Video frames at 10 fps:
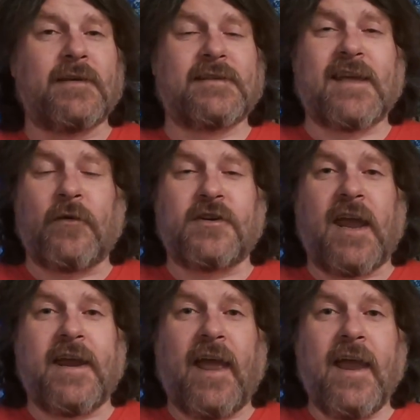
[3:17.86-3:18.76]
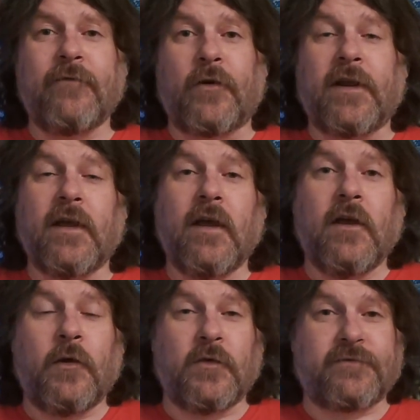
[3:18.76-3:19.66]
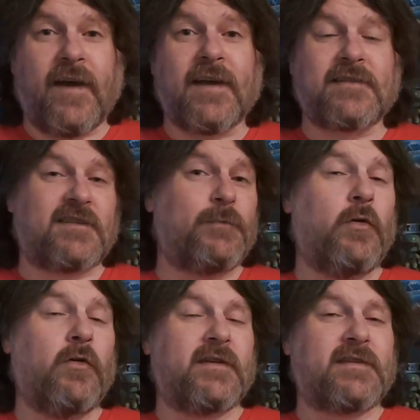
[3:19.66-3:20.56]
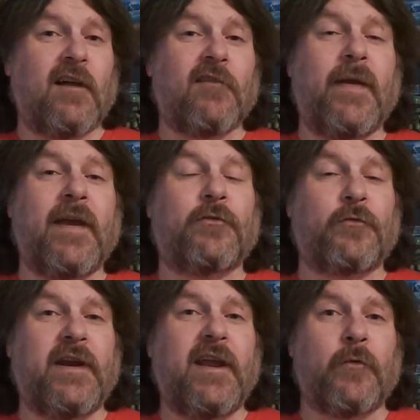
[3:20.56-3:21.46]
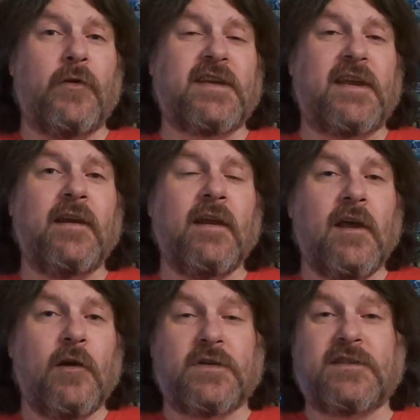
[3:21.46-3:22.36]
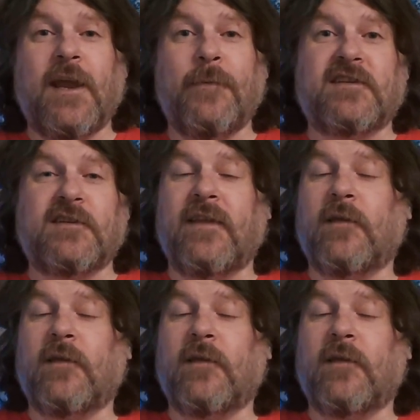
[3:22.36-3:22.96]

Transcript: Sarah Jane Avery, whose fast, smooth, self-made 3D routine was deemed to be the